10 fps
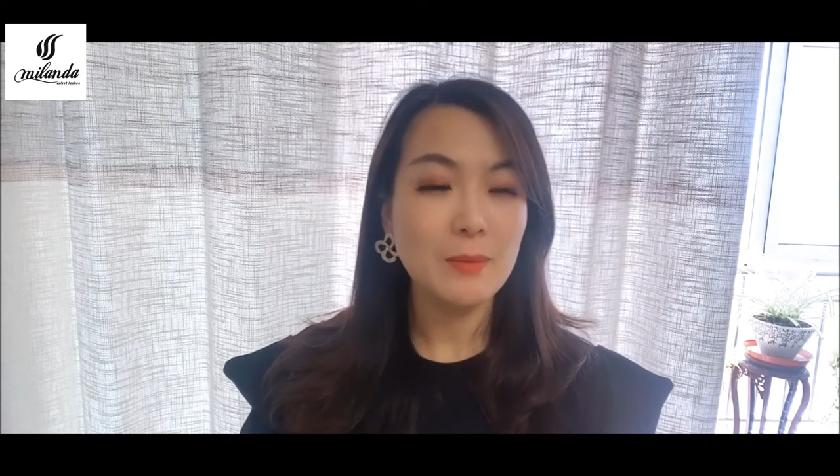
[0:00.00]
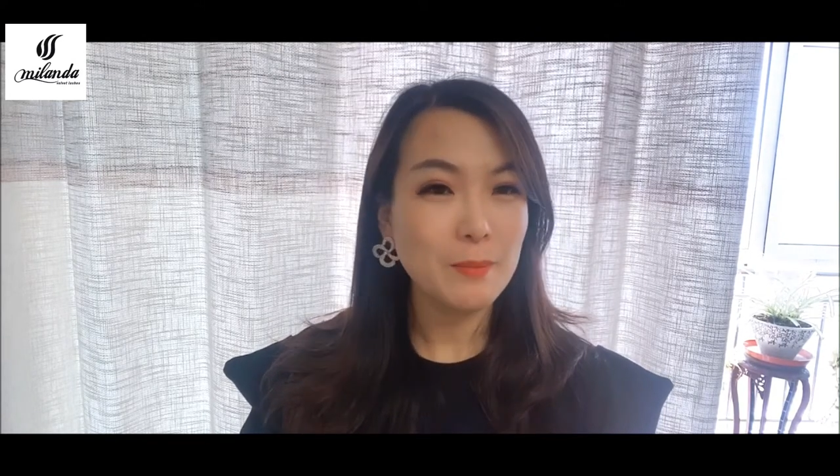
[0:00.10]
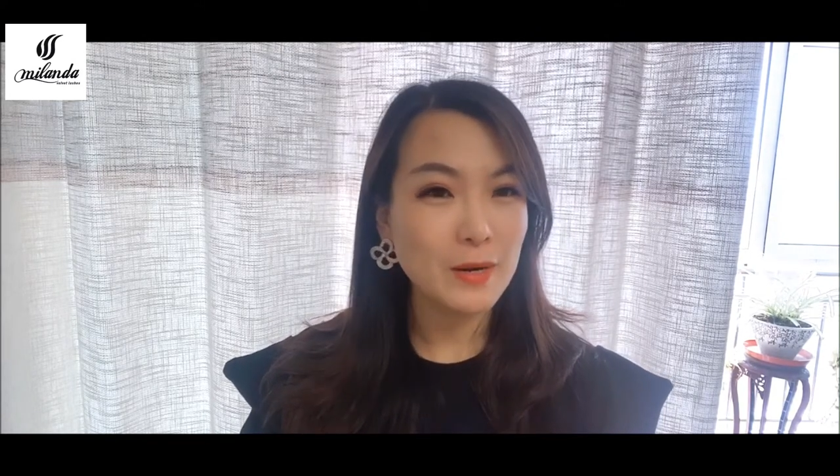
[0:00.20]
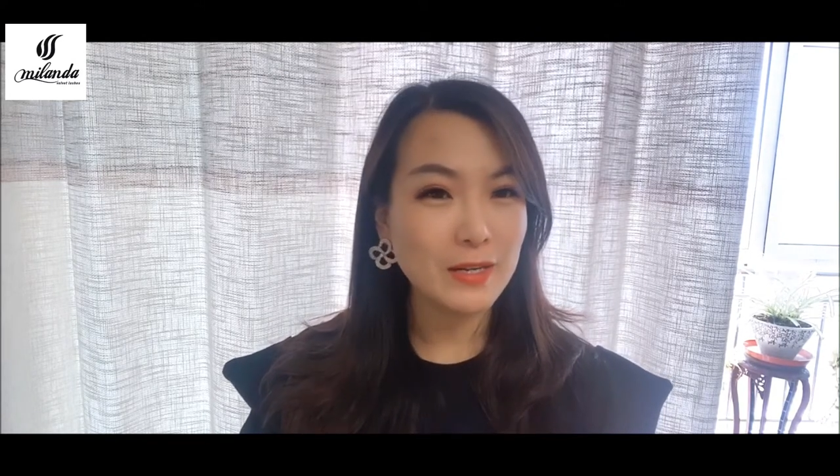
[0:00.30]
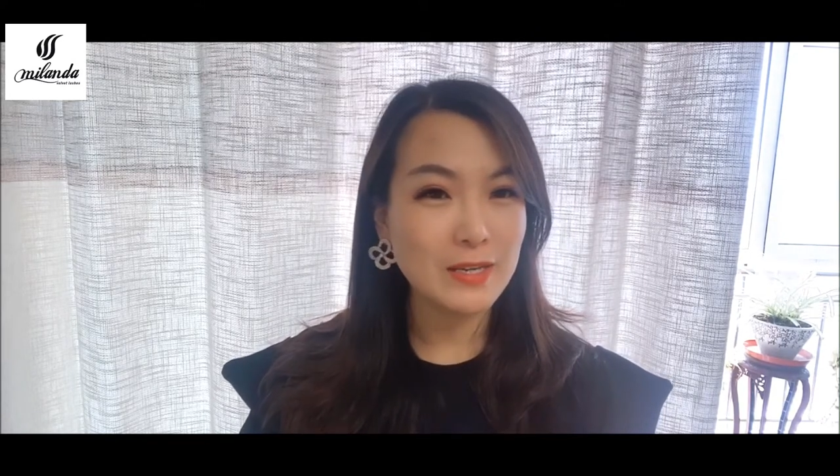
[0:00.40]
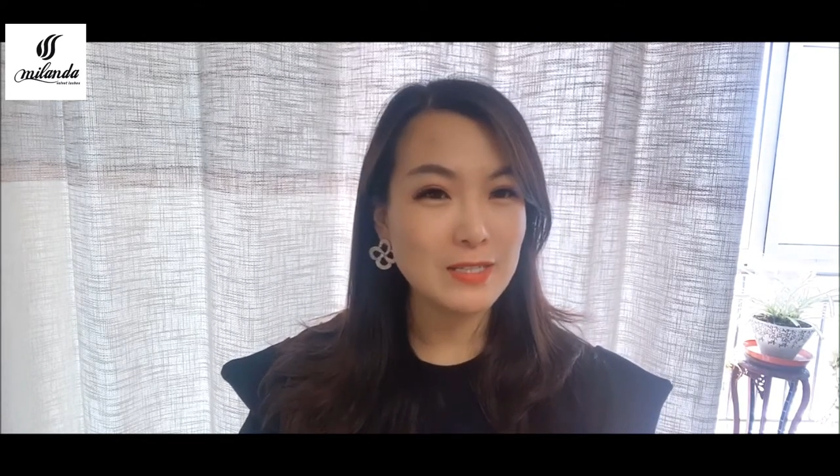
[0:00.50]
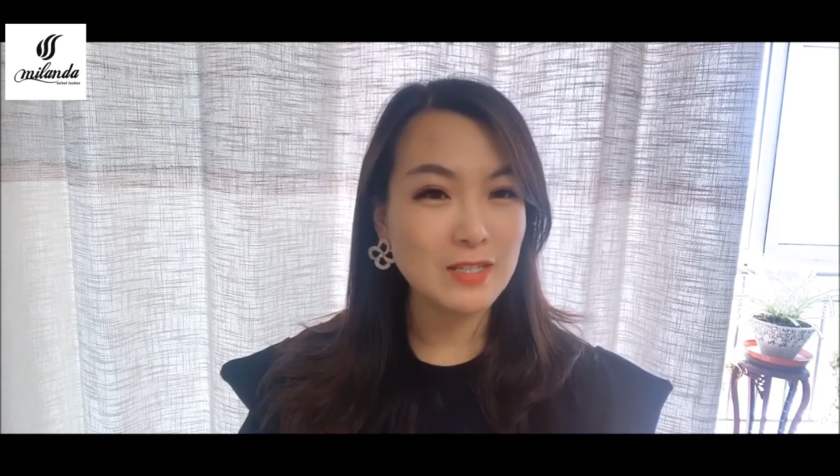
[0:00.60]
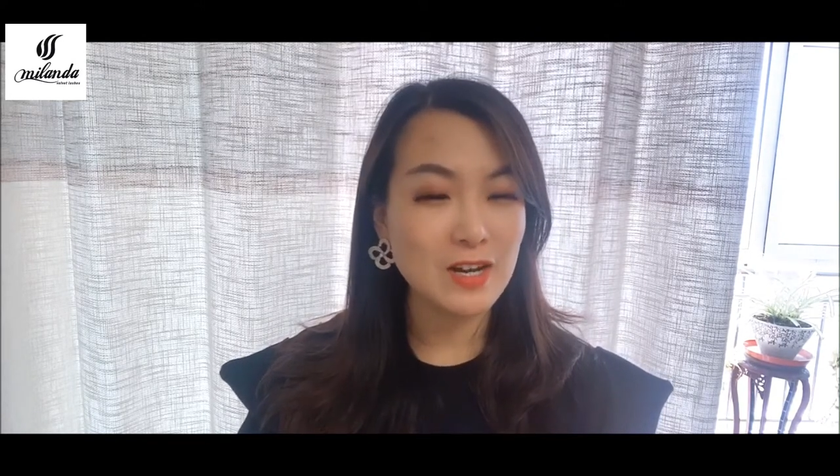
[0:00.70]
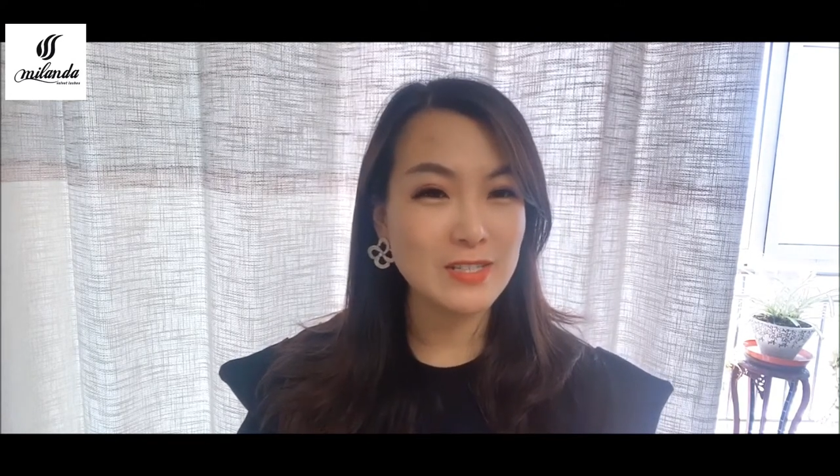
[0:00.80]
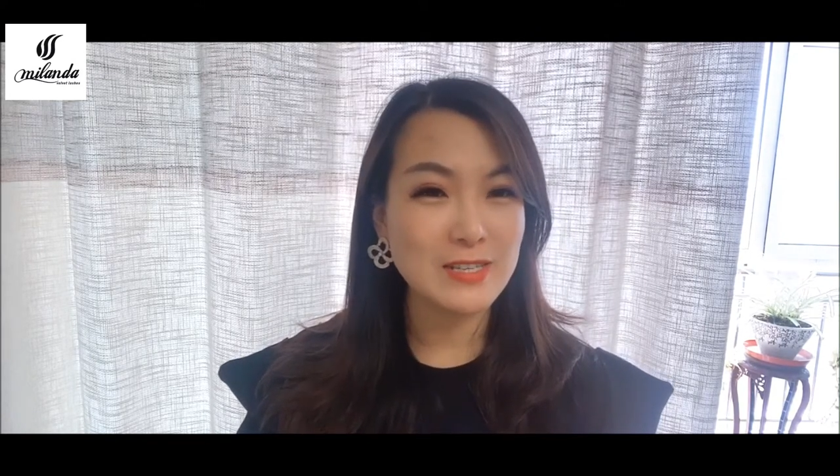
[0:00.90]
market
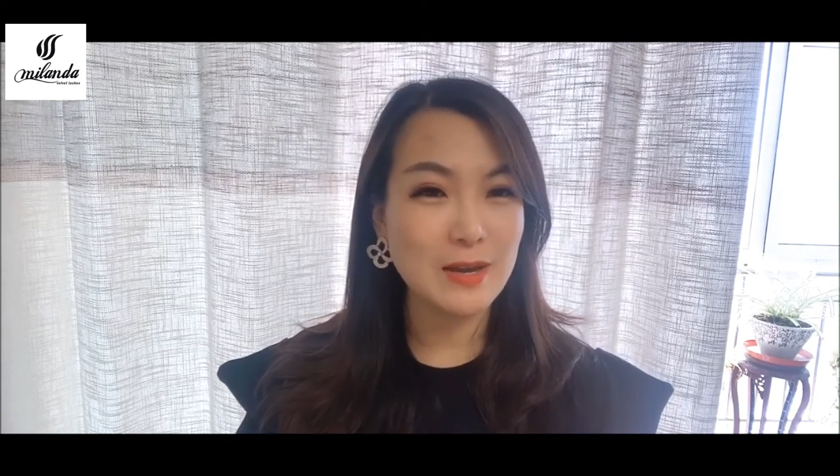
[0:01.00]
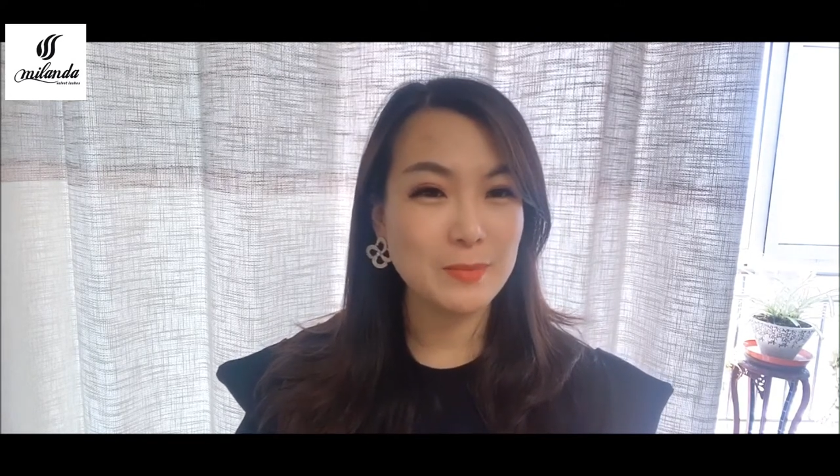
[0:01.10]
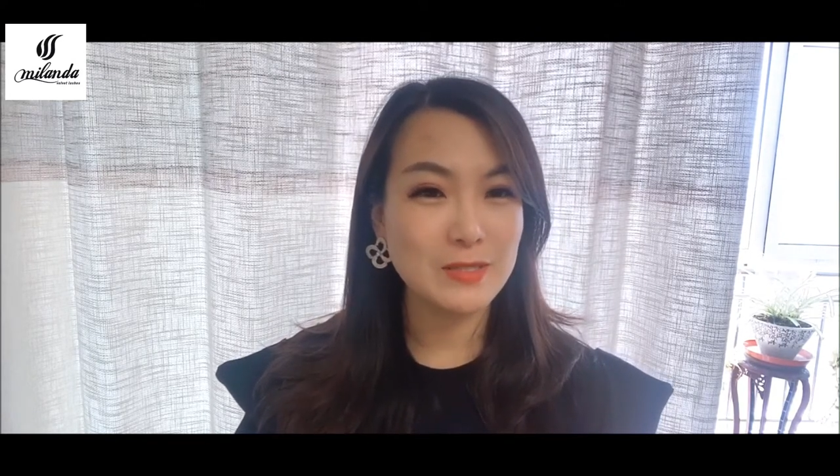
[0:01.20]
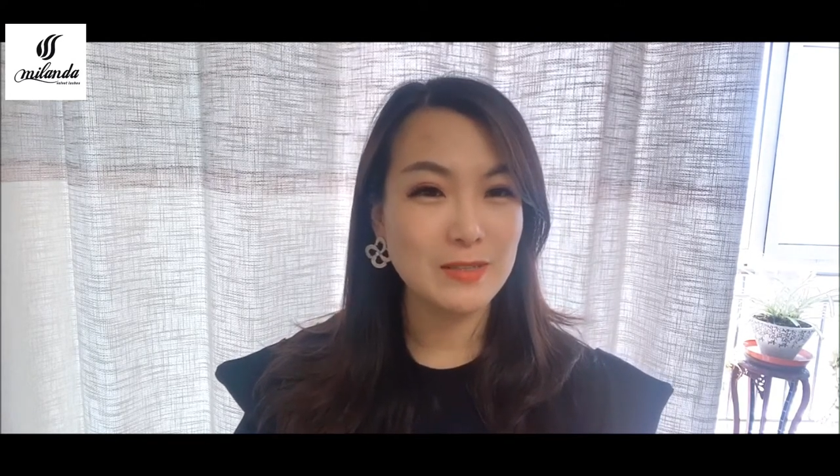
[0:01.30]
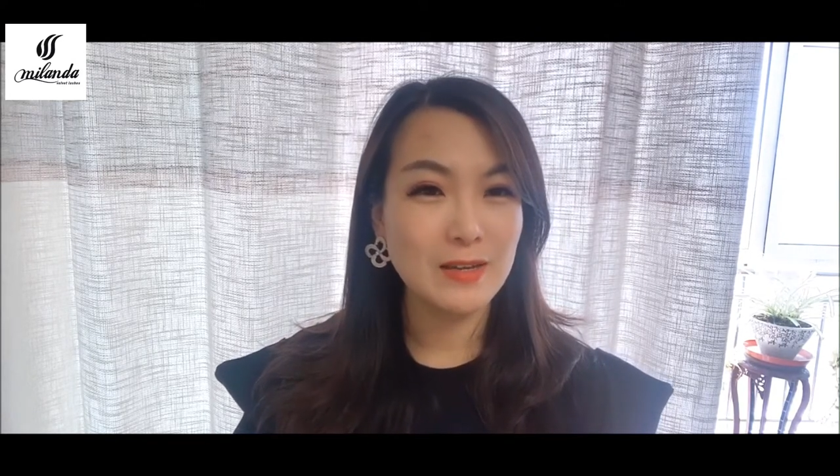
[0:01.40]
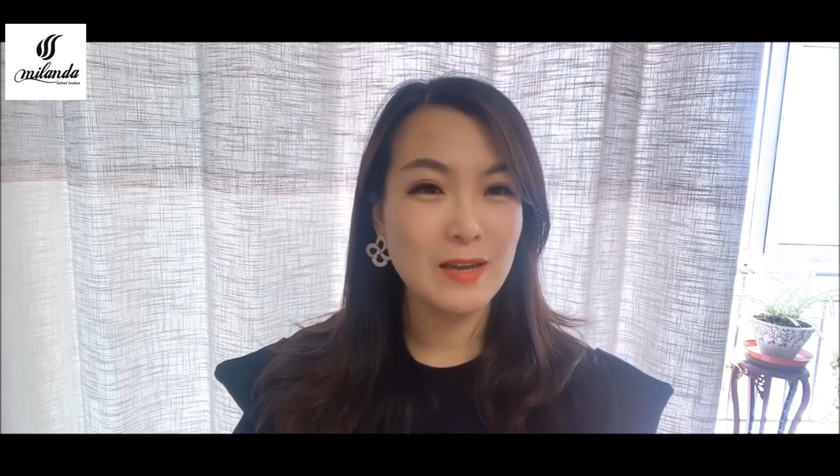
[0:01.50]
concept,